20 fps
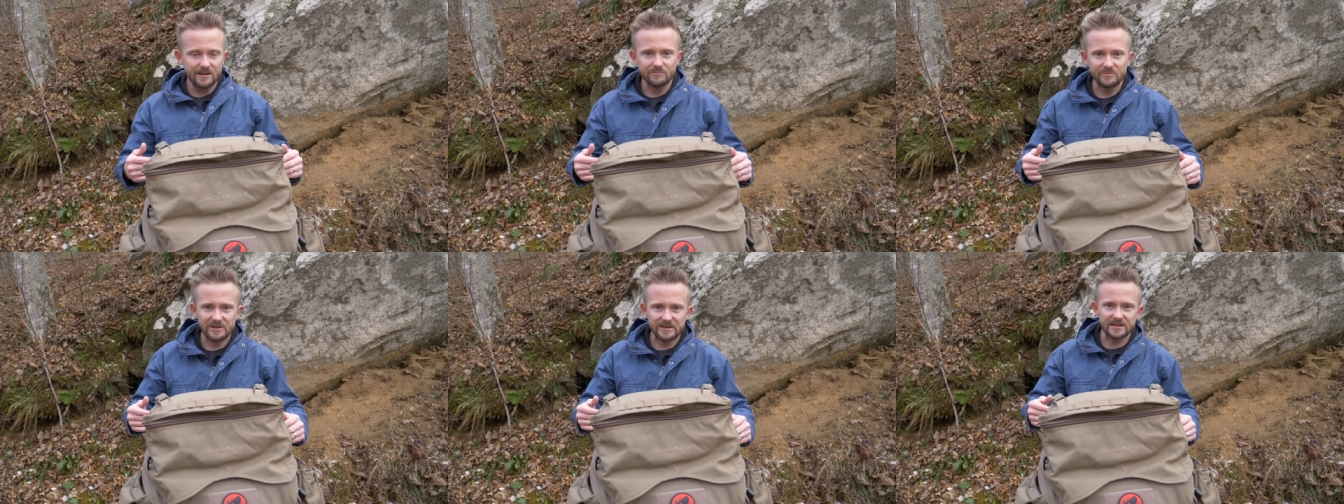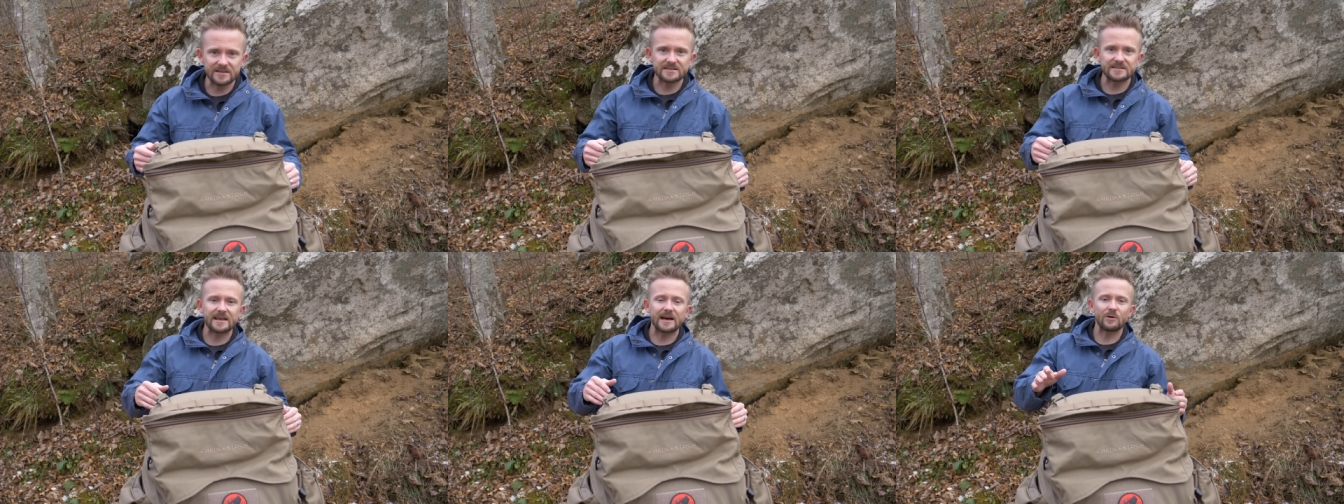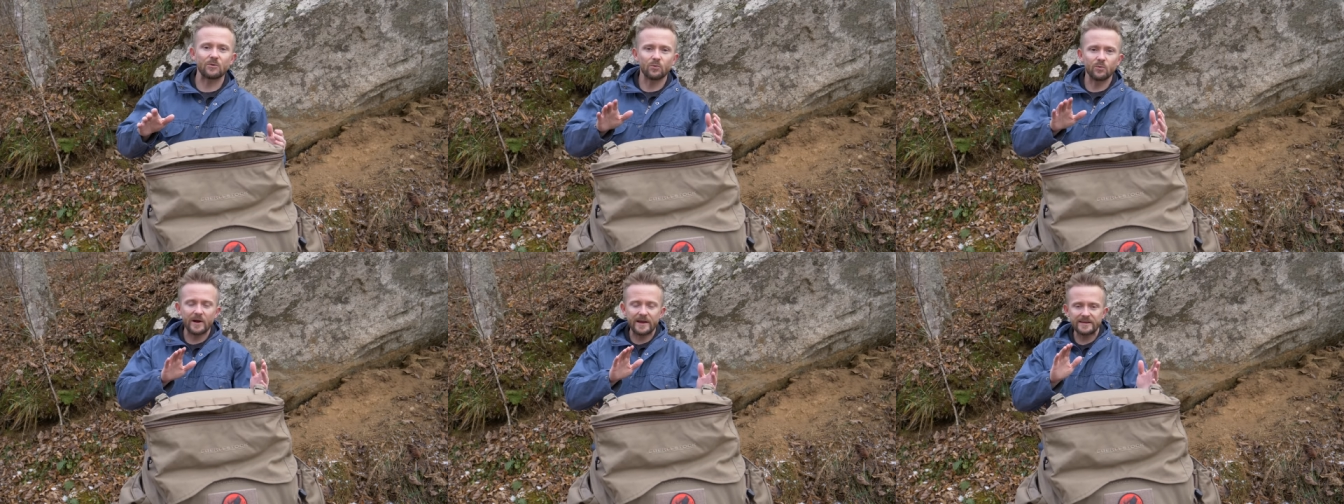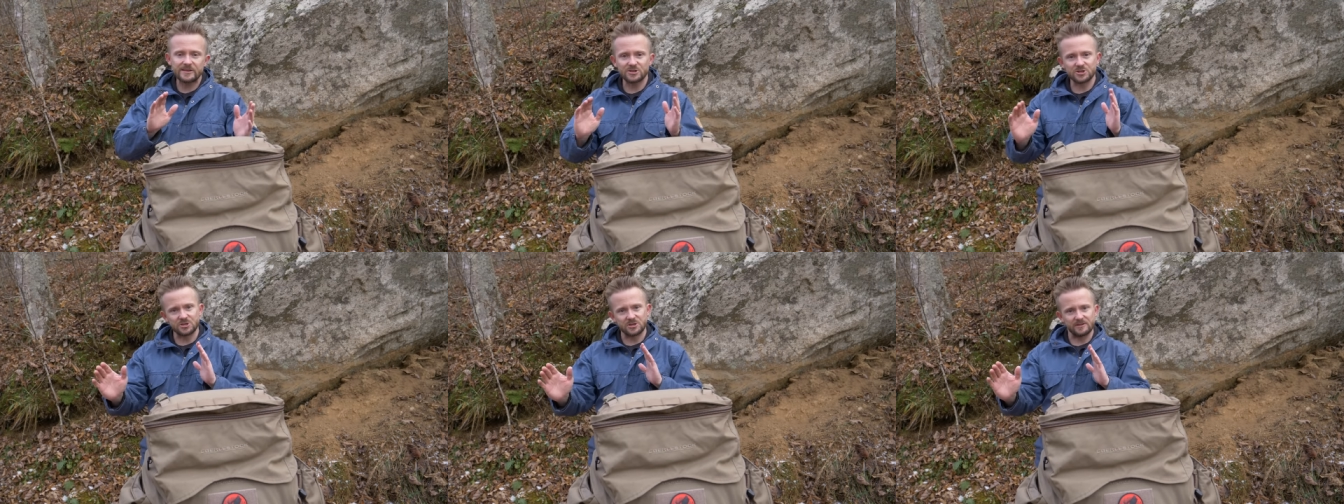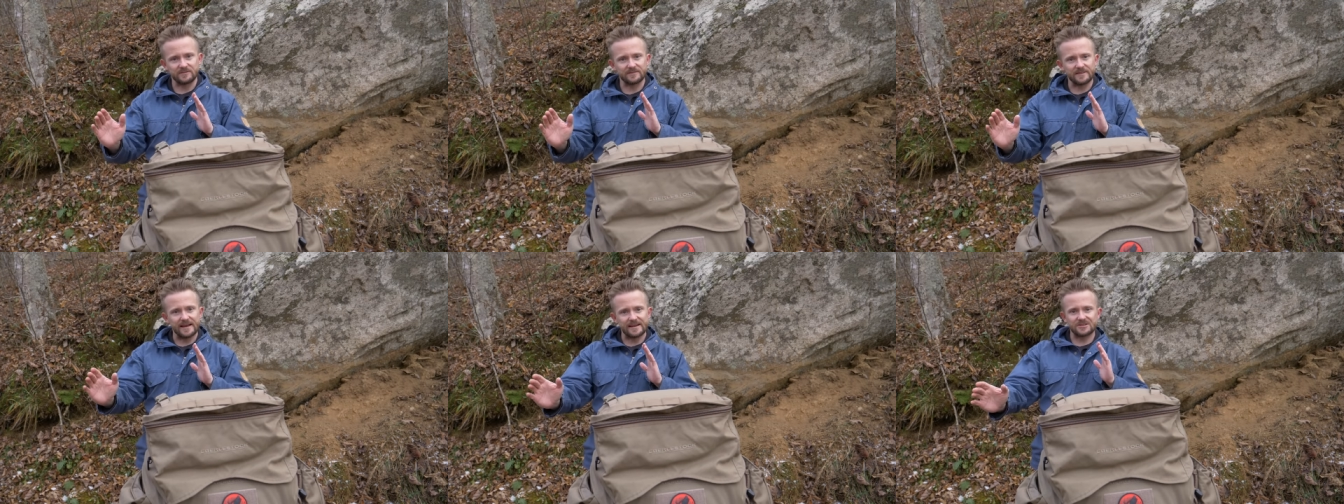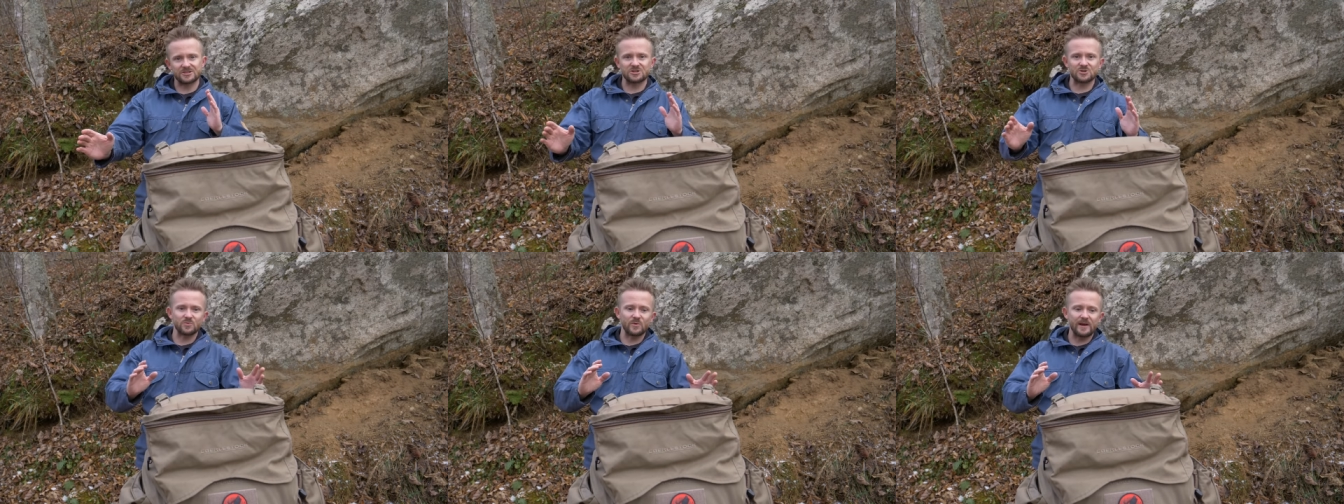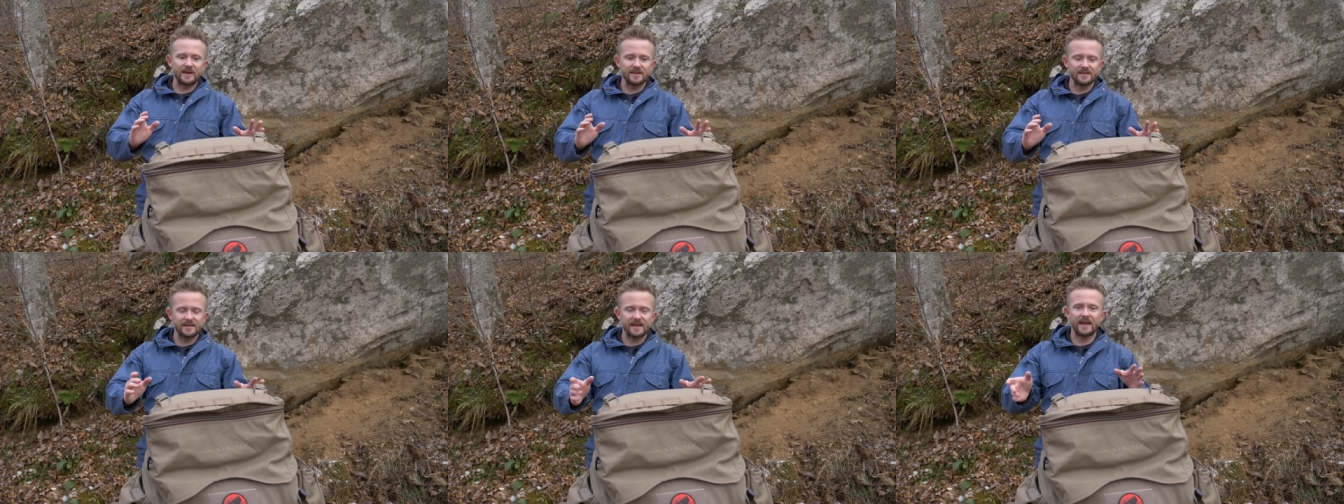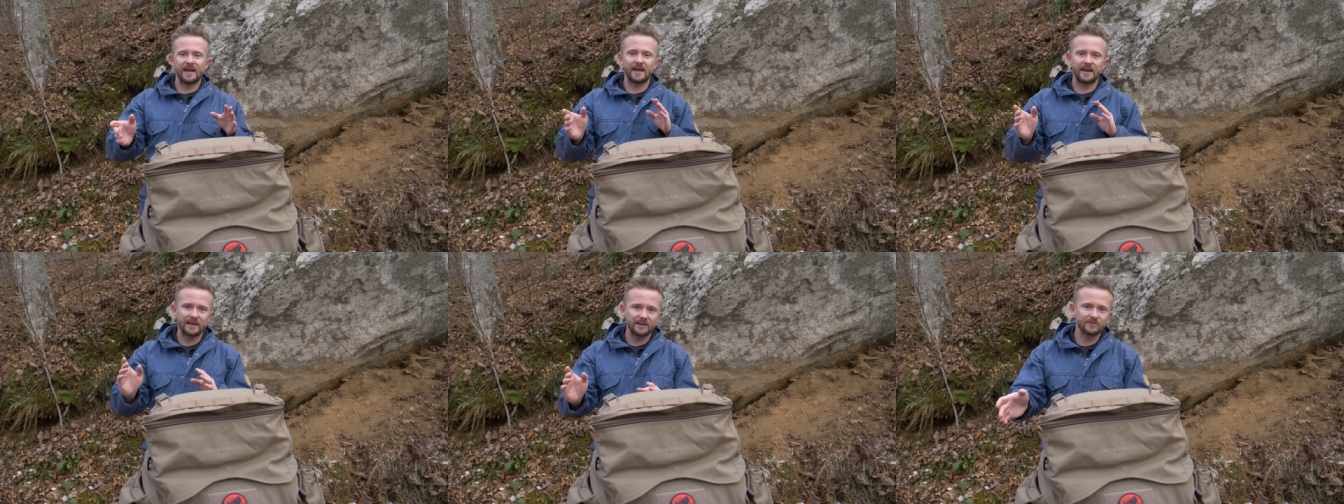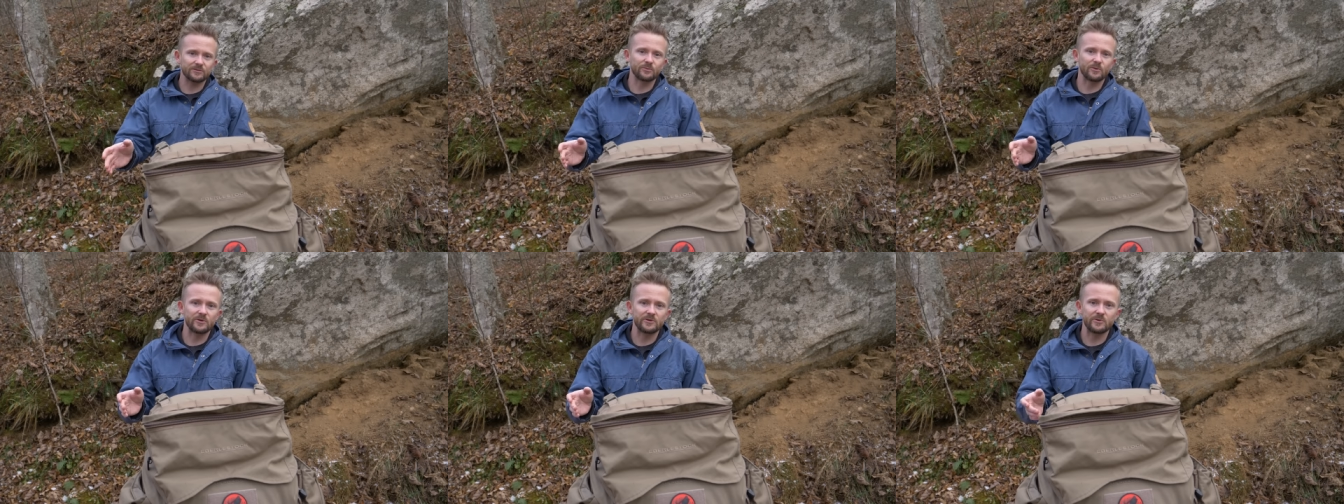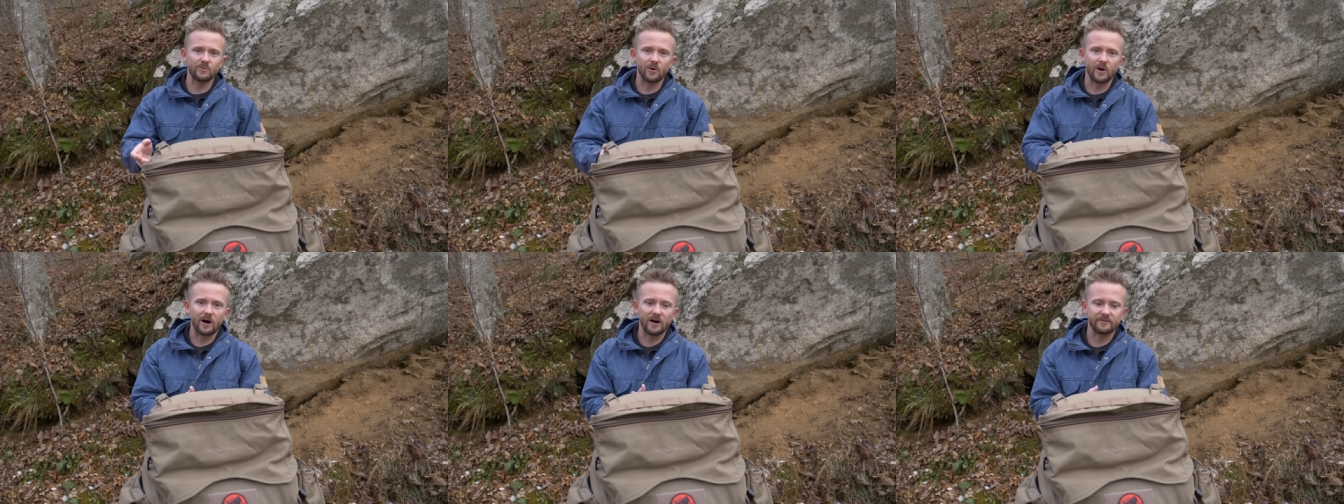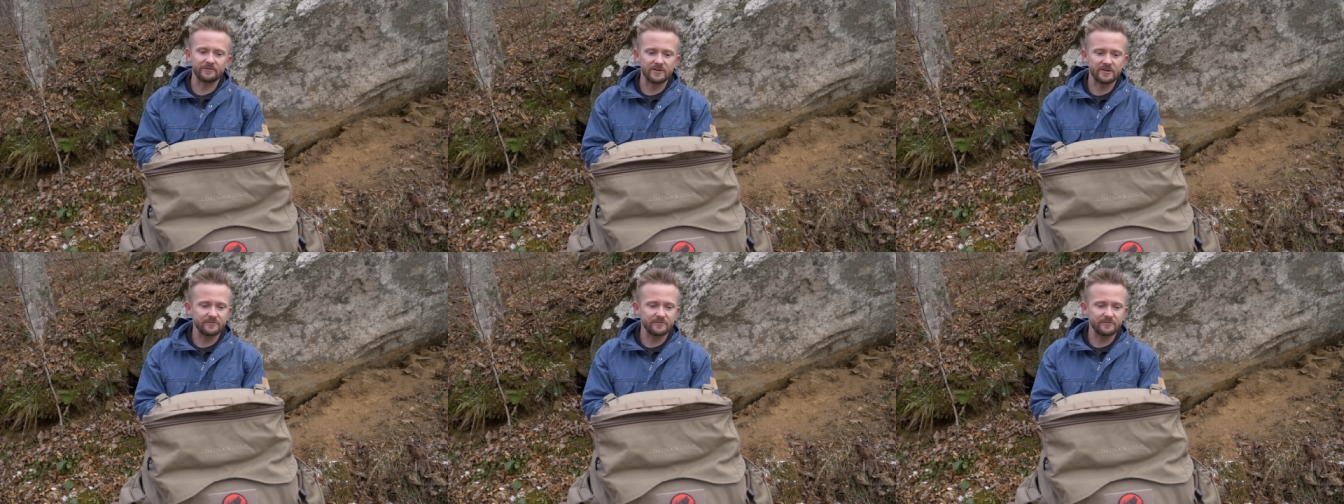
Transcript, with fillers: because that weight shift, that sway can throw you off.